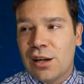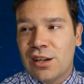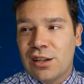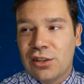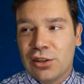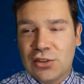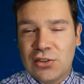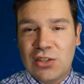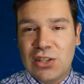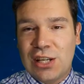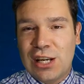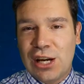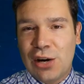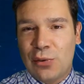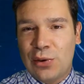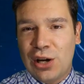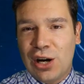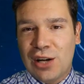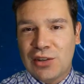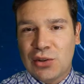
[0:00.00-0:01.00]
You'll see here
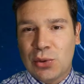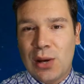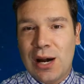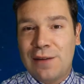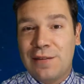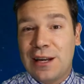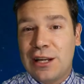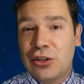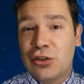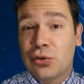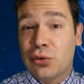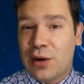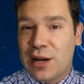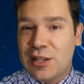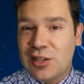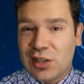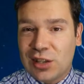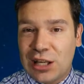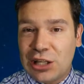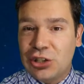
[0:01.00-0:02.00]
we also have a
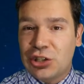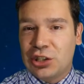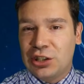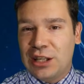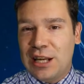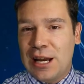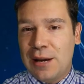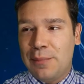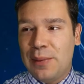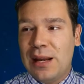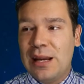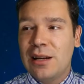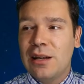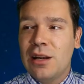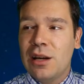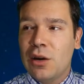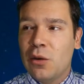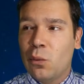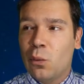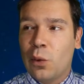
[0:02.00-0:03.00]
translation campaign
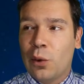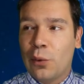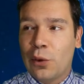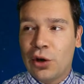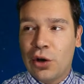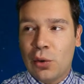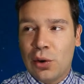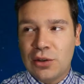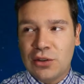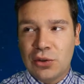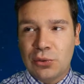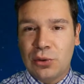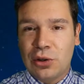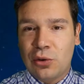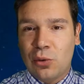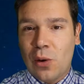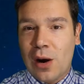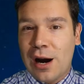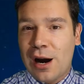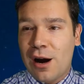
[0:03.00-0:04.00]
where we're going to
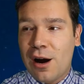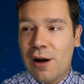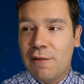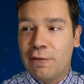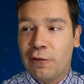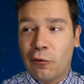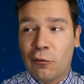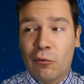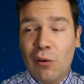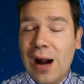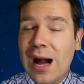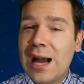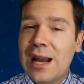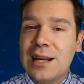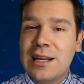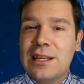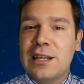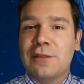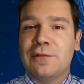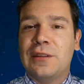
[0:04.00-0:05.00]
require a
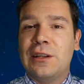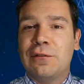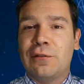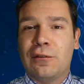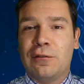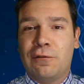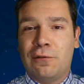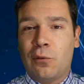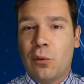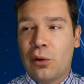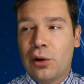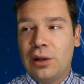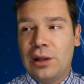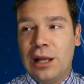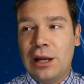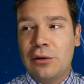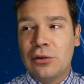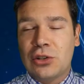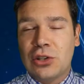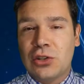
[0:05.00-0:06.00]
variety of different foreign
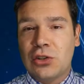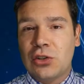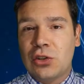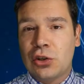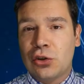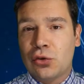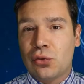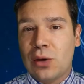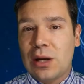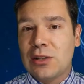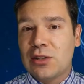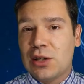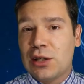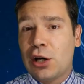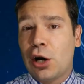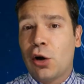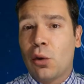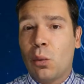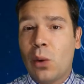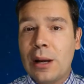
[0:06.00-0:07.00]
languages to
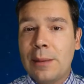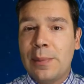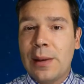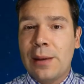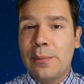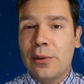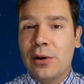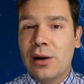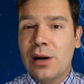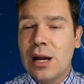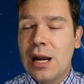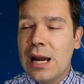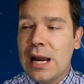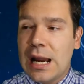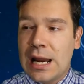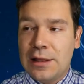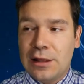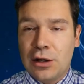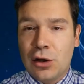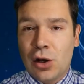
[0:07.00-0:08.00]
translate our white paper
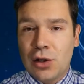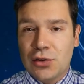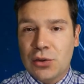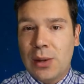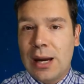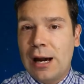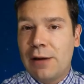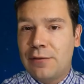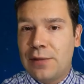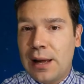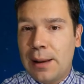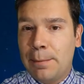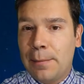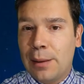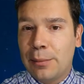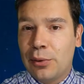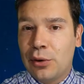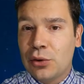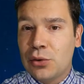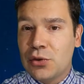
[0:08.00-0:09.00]
and then also have that
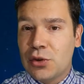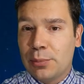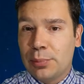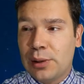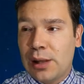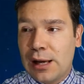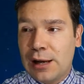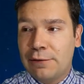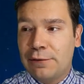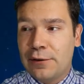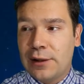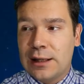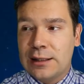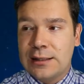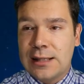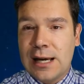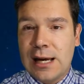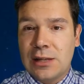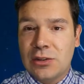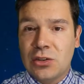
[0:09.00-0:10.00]
member who's applying for
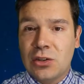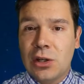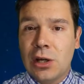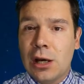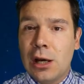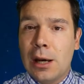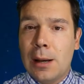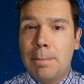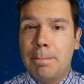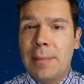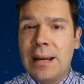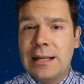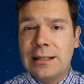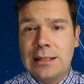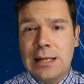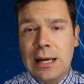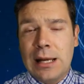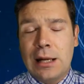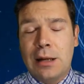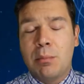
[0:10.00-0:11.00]
that task
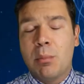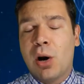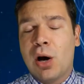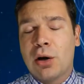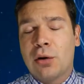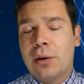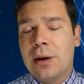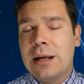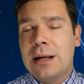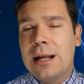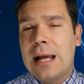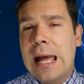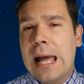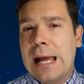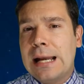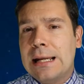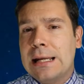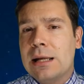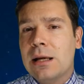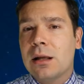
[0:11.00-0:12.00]
maintain and moderate
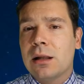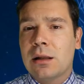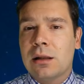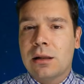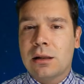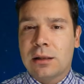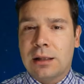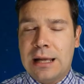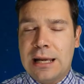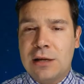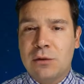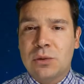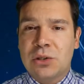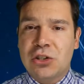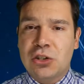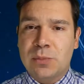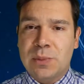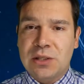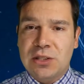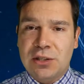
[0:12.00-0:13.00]
any
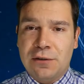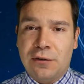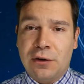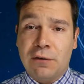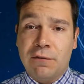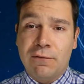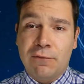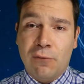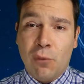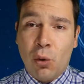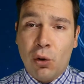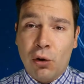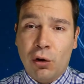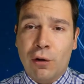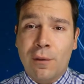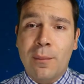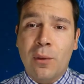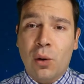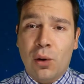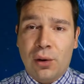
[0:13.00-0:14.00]
language specific
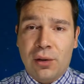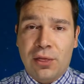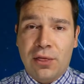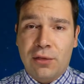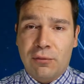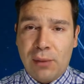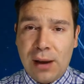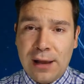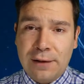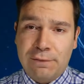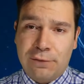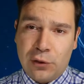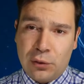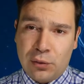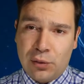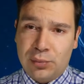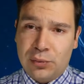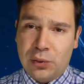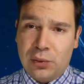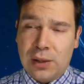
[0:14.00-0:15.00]
forum or thread for
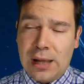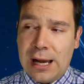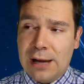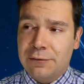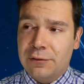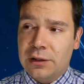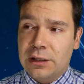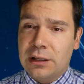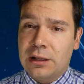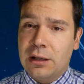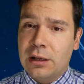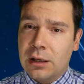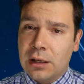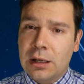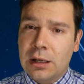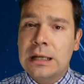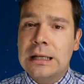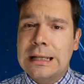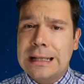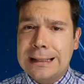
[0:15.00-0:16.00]
Crypto Live Leak
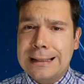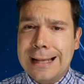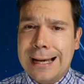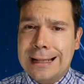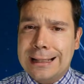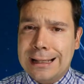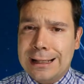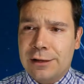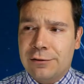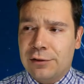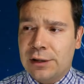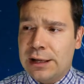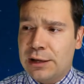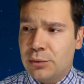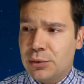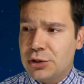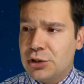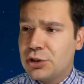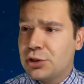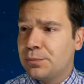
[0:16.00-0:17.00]
in that native
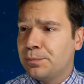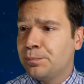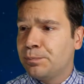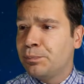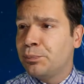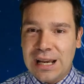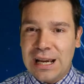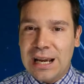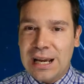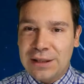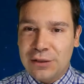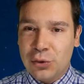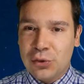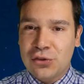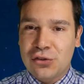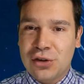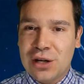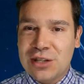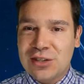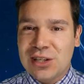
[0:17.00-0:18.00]
language. And those
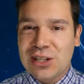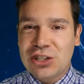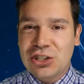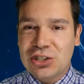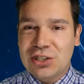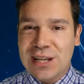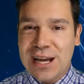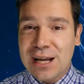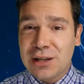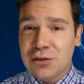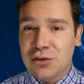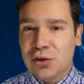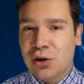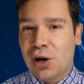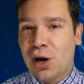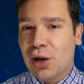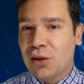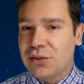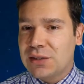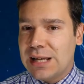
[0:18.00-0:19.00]
translation tests are
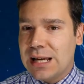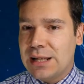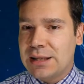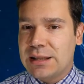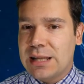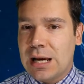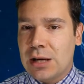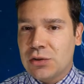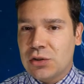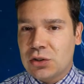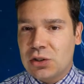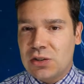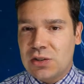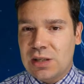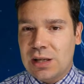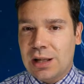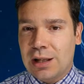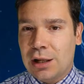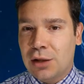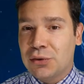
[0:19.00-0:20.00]
all 10,000
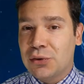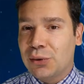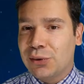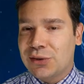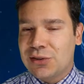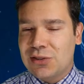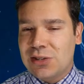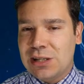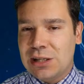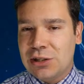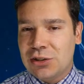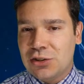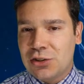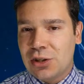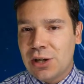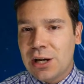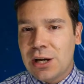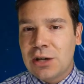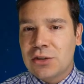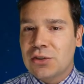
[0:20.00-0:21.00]
CLL tokens each.
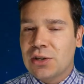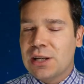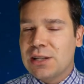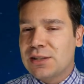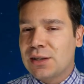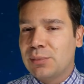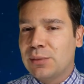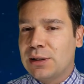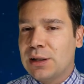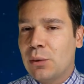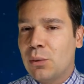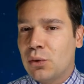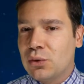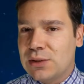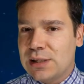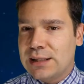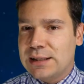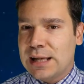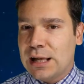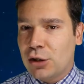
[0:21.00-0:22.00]
So that's something that won't
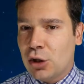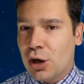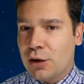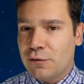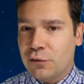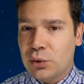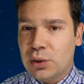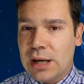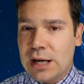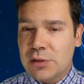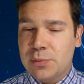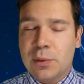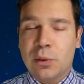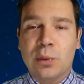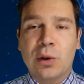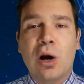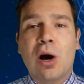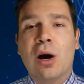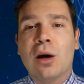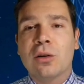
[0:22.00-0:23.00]
take that long for you guys, but
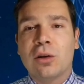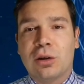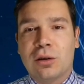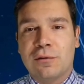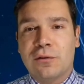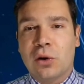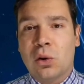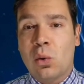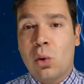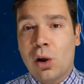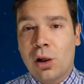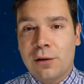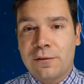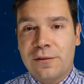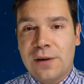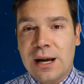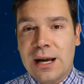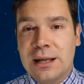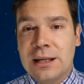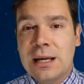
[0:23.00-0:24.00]
we are looking for
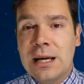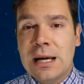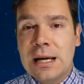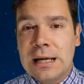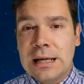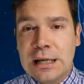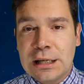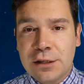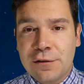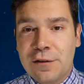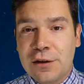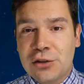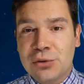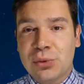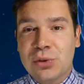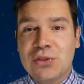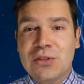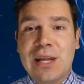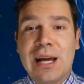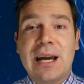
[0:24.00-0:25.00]
qualified
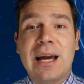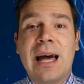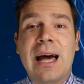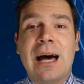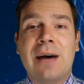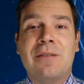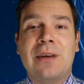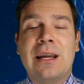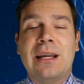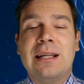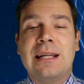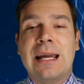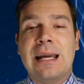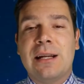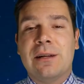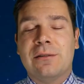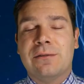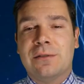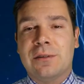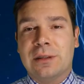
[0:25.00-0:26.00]
individuals that have a
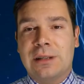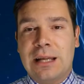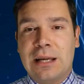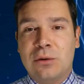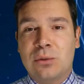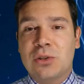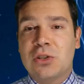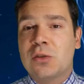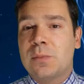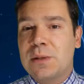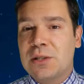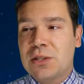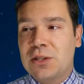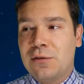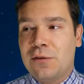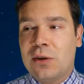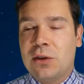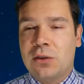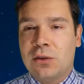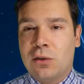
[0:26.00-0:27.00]
native language
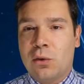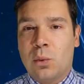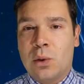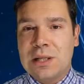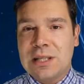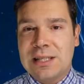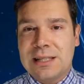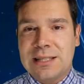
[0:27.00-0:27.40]
specific to the ones